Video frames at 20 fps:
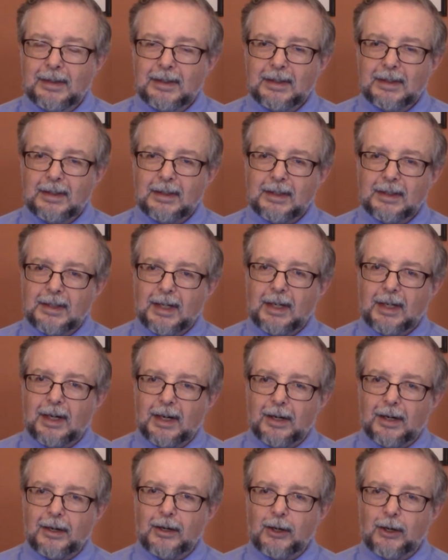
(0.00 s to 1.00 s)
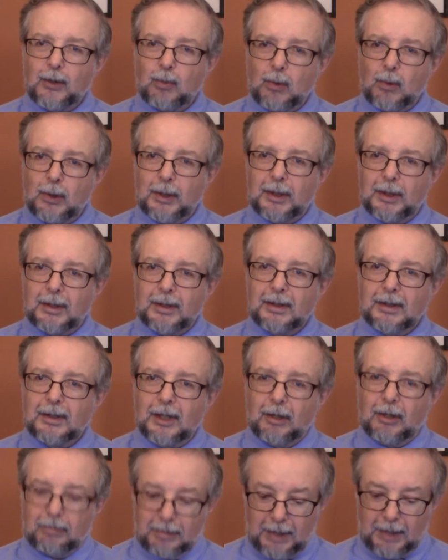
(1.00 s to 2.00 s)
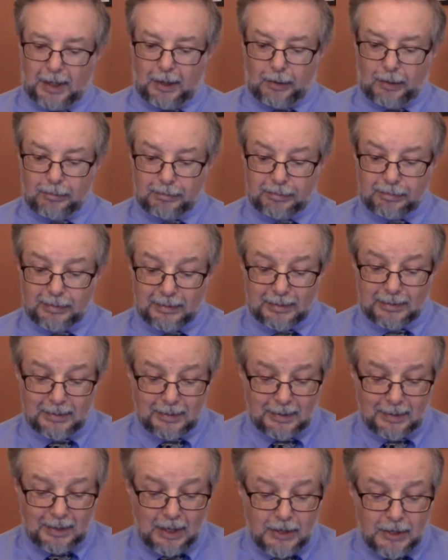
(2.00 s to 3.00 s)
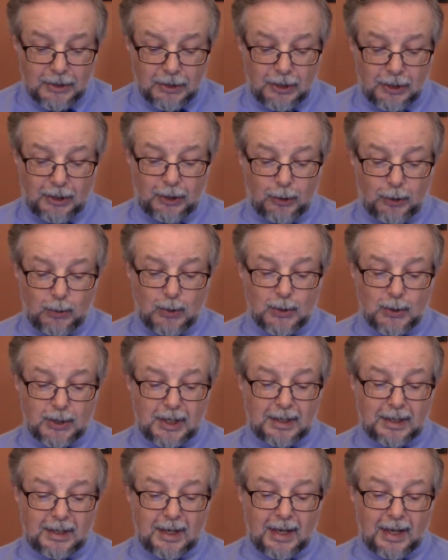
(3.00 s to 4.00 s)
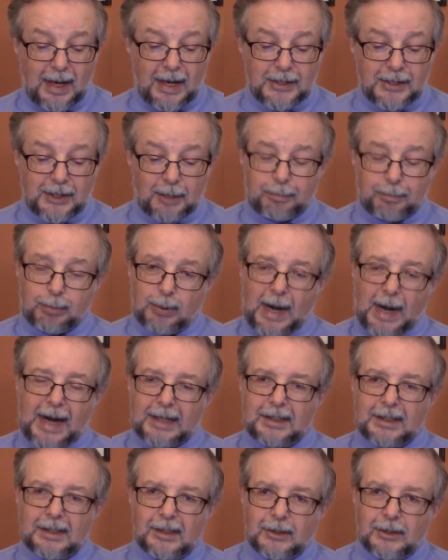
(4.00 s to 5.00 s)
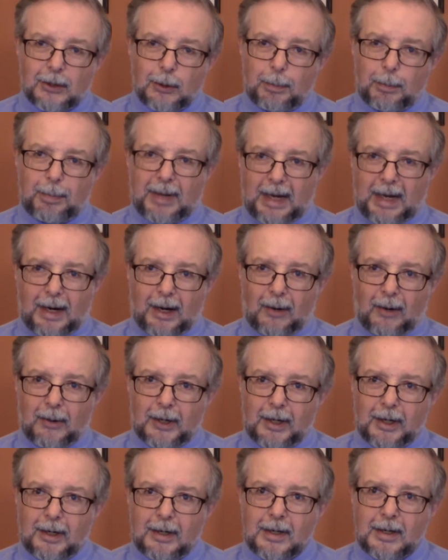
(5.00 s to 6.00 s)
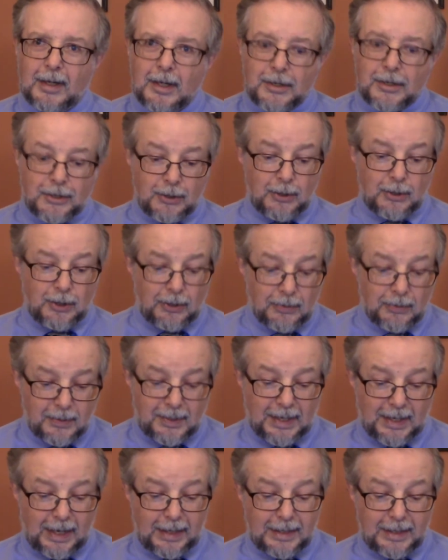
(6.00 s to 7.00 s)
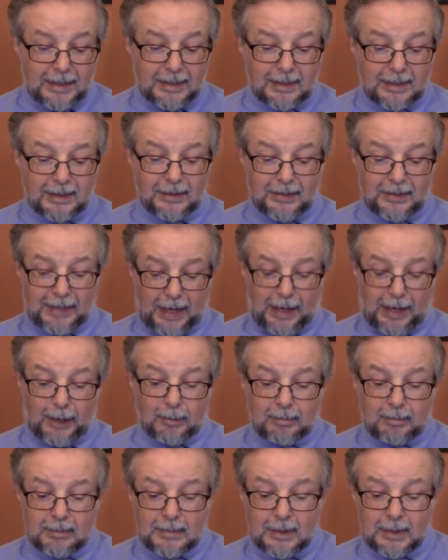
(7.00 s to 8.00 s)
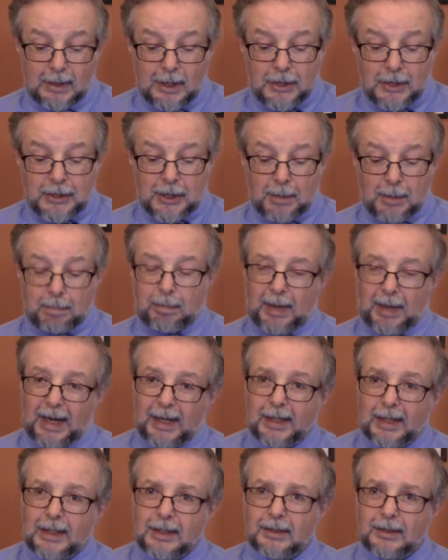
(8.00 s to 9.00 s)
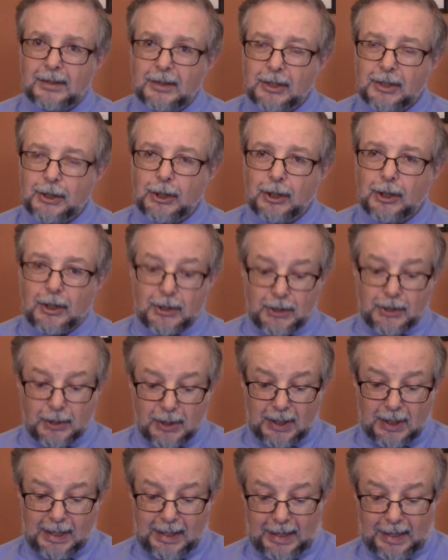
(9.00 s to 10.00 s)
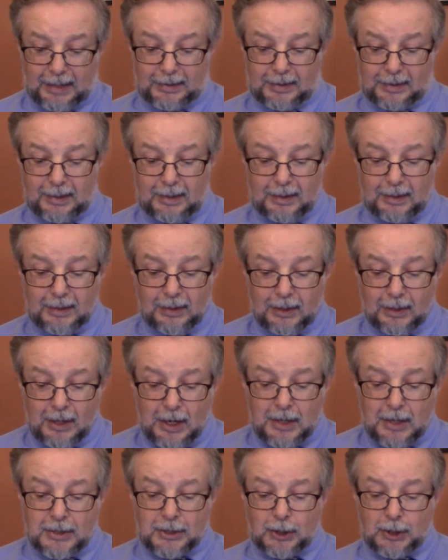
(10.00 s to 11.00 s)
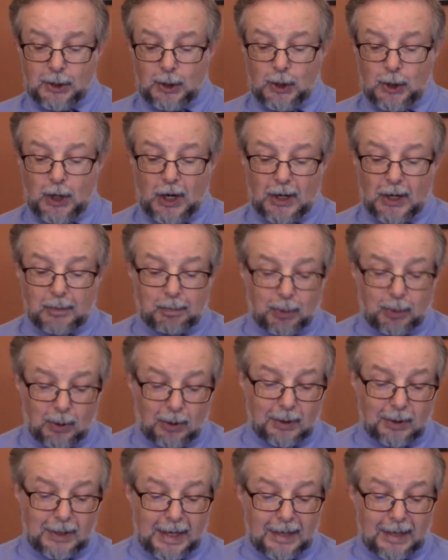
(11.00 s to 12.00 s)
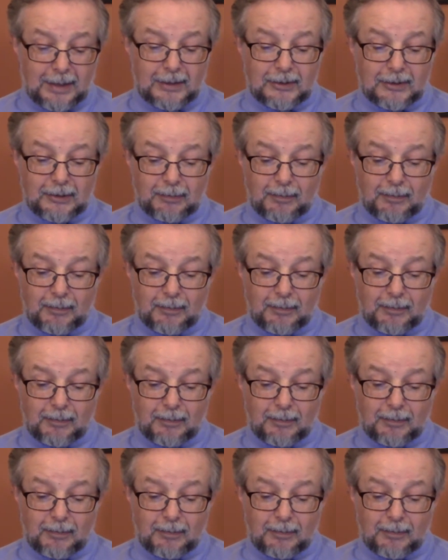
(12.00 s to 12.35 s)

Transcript: The hard work of love. To use it as a practical power to unite them, to bind the church together, to pull out